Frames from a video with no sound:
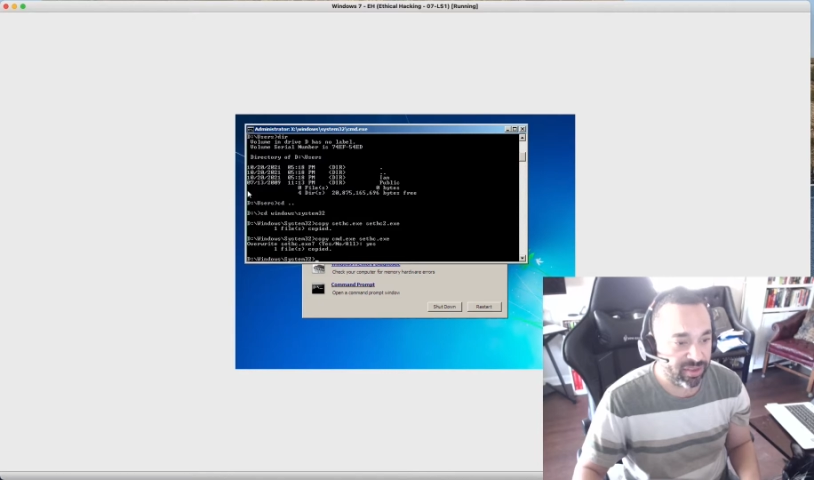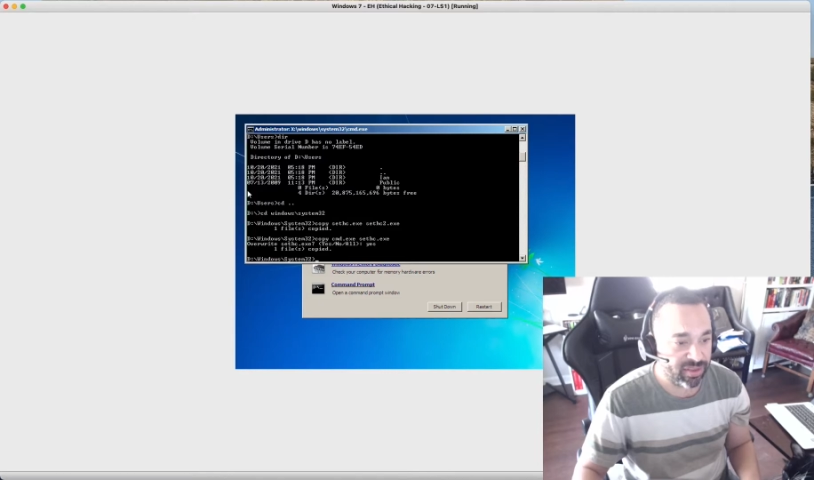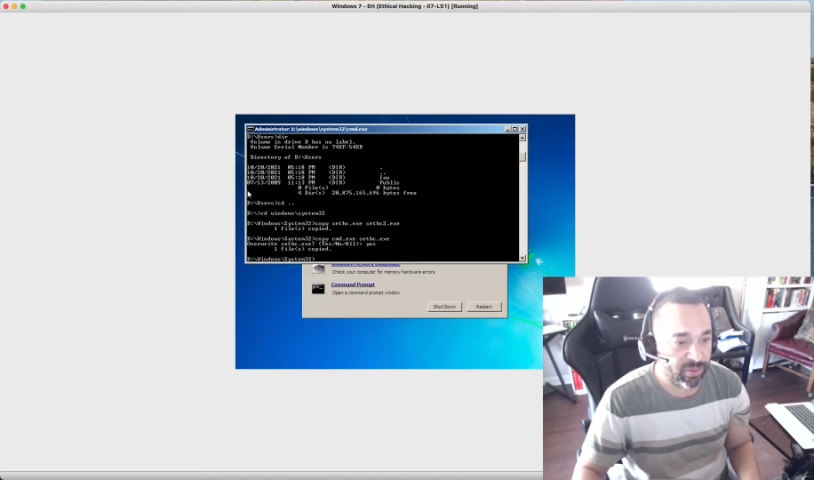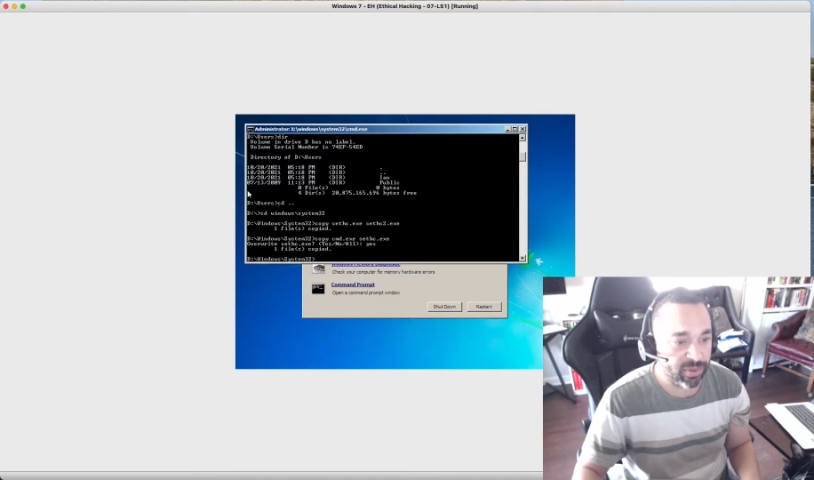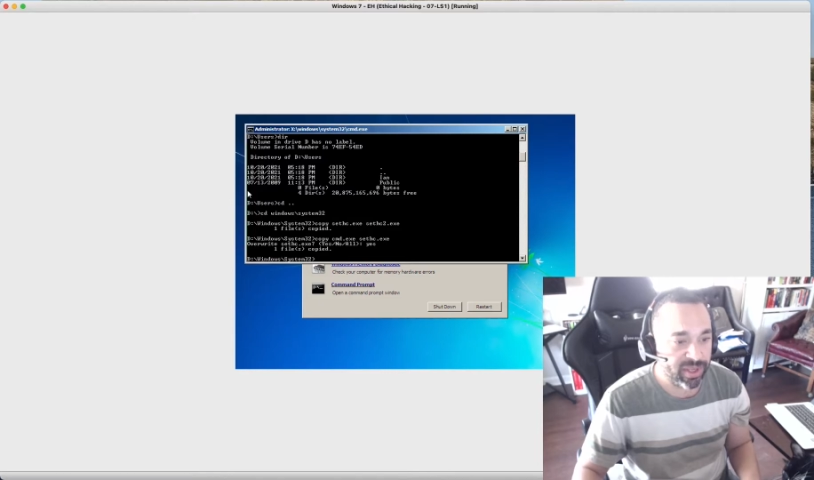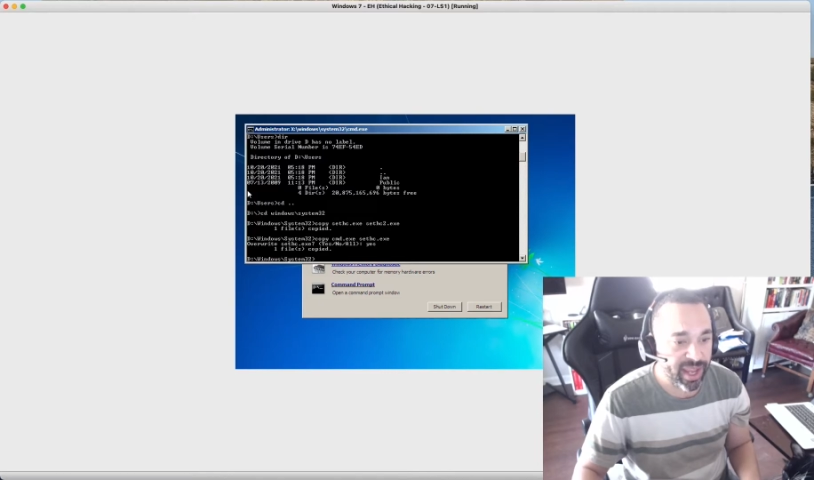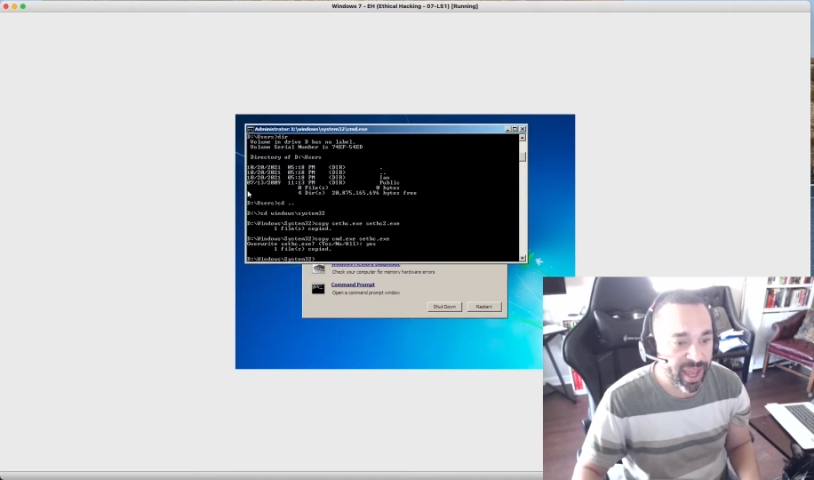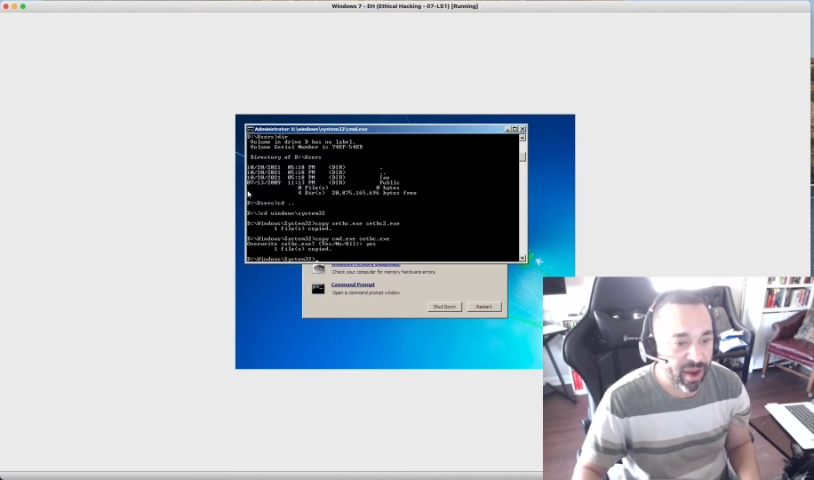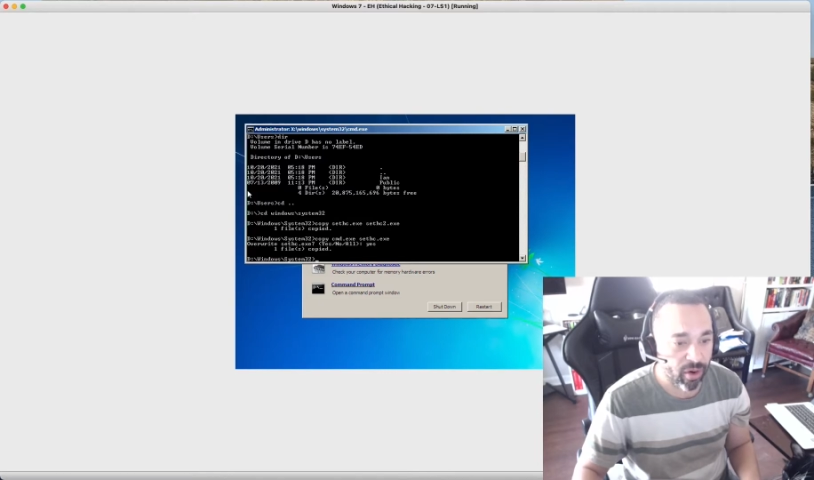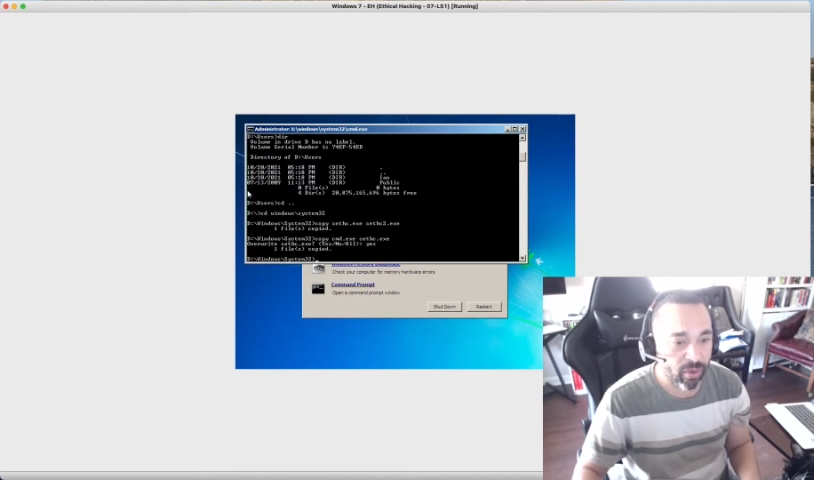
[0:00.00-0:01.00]
So
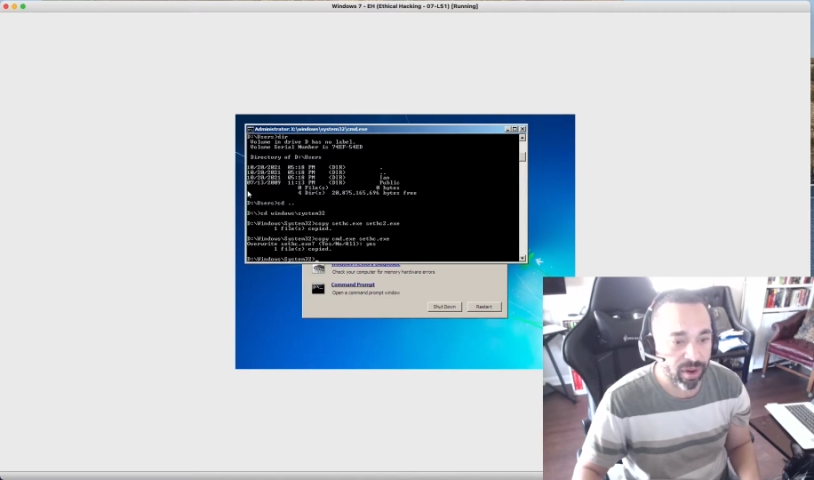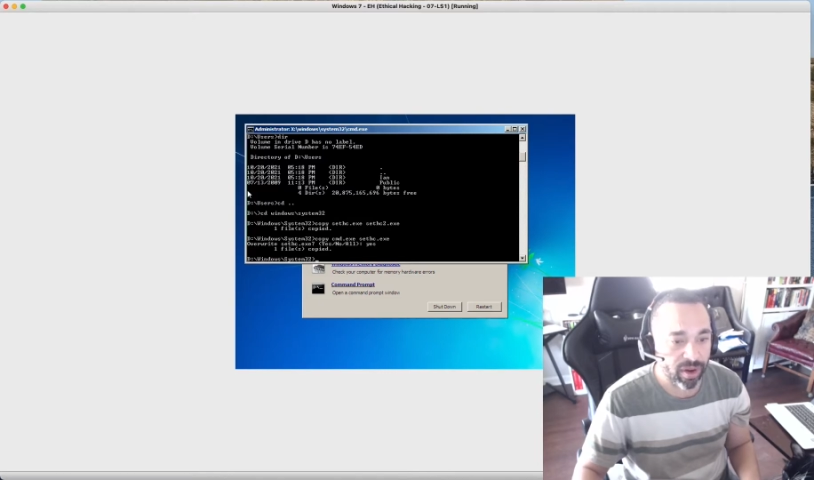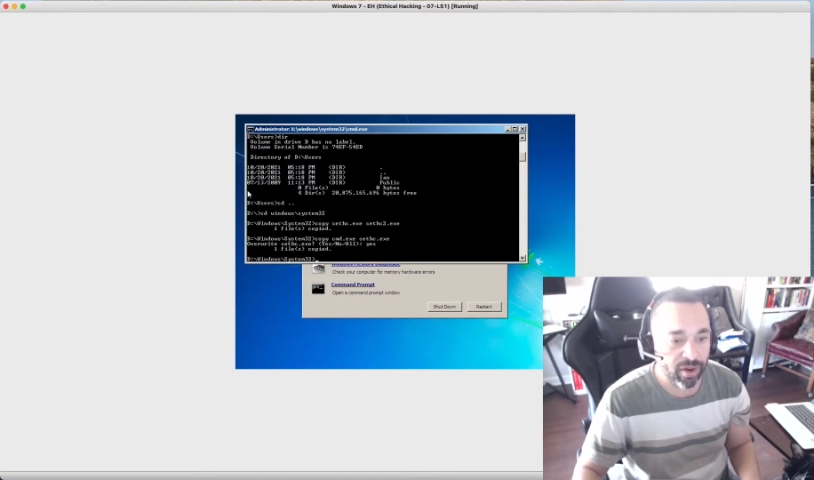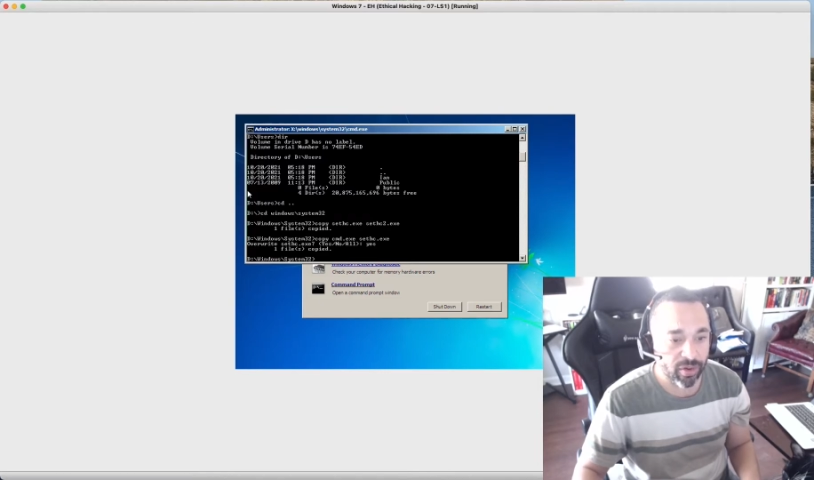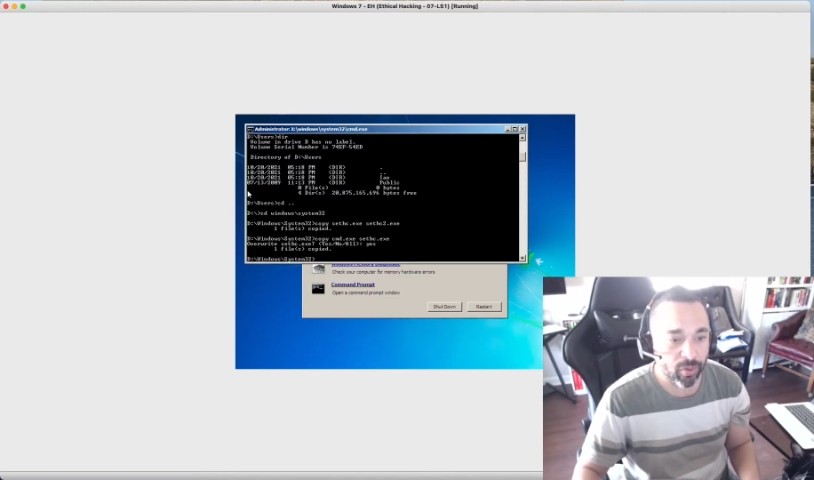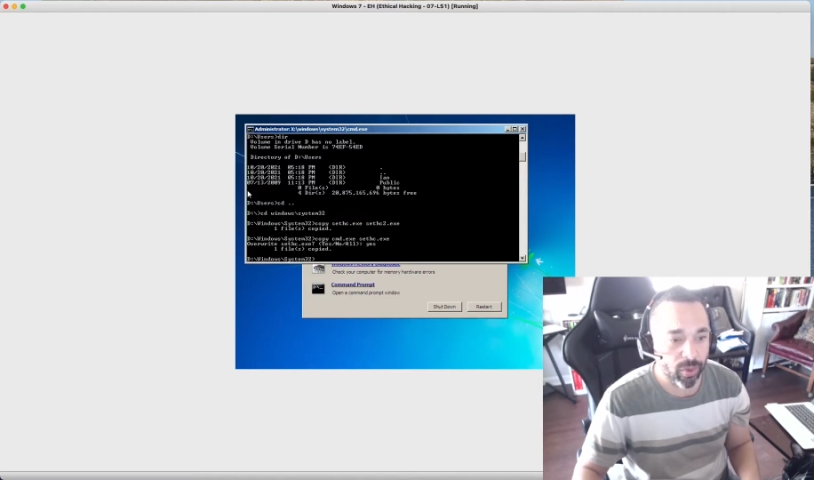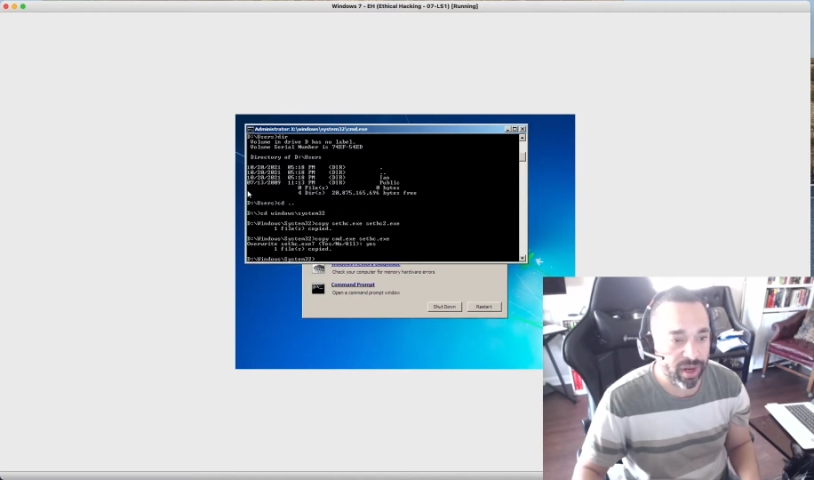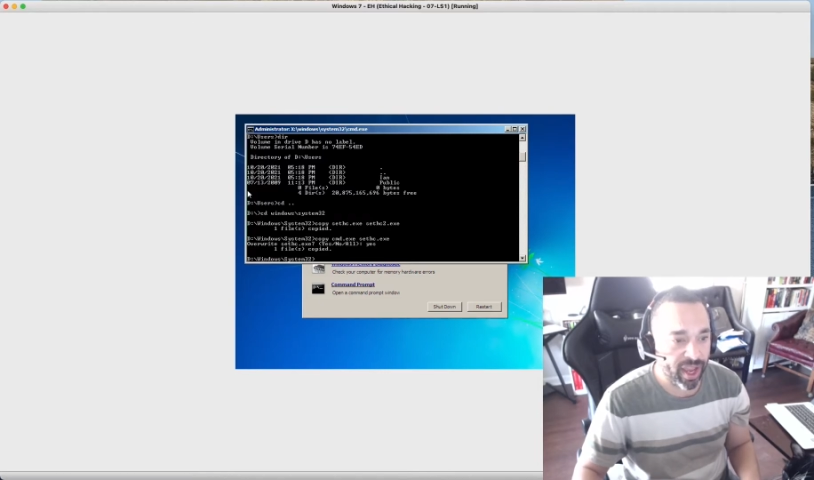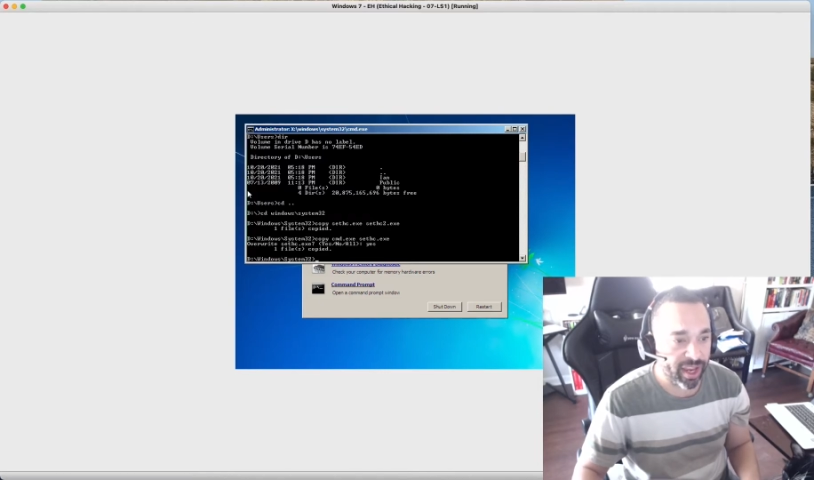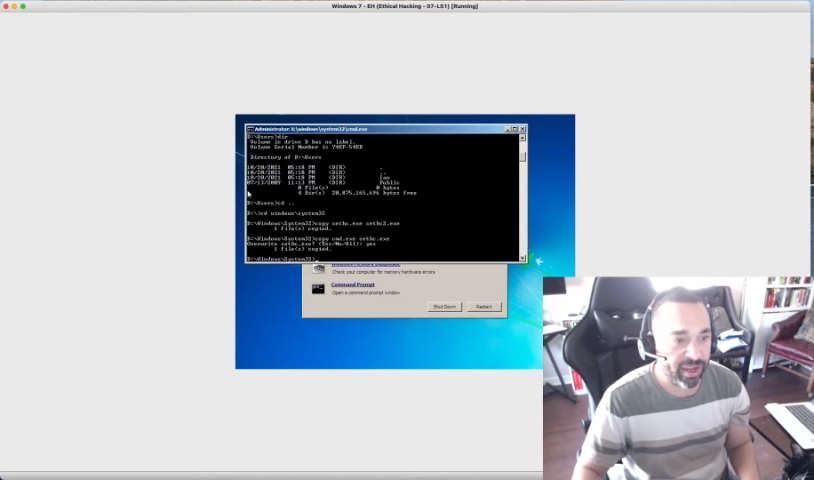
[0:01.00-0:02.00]
now
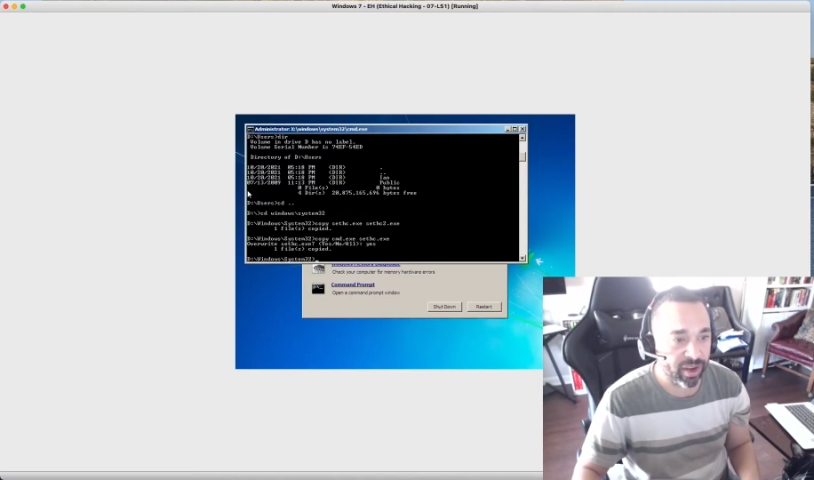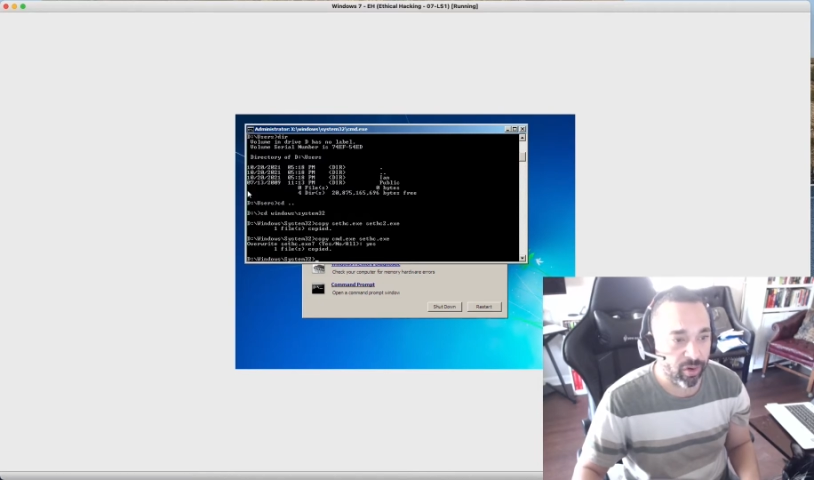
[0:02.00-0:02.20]
when I